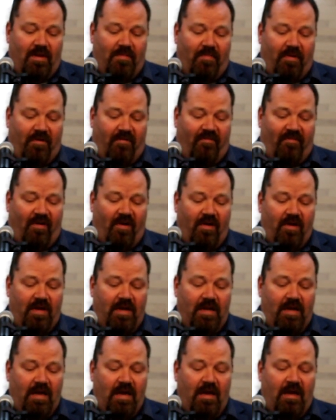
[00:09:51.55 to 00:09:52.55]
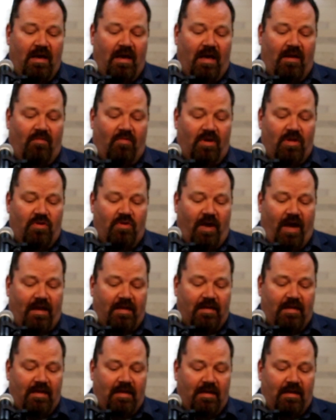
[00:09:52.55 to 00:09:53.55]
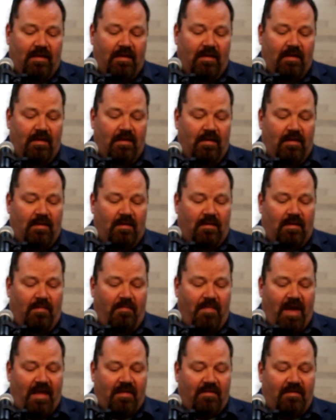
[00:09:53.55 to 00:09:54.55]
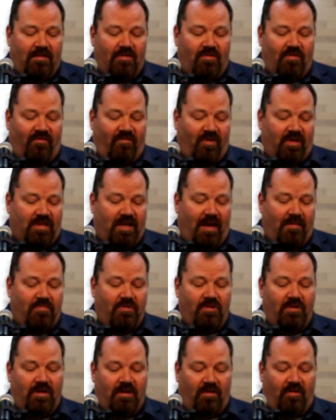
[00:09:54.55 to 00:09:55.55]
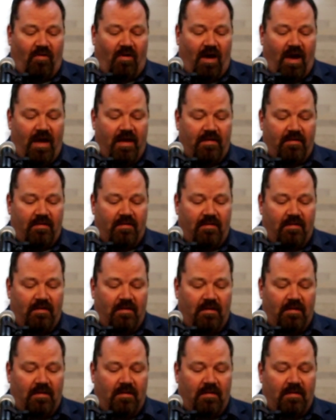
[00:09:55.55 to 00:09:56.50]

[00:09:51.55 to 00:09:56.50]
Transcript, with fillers: They perverted and rejected the message of redemption in Christ.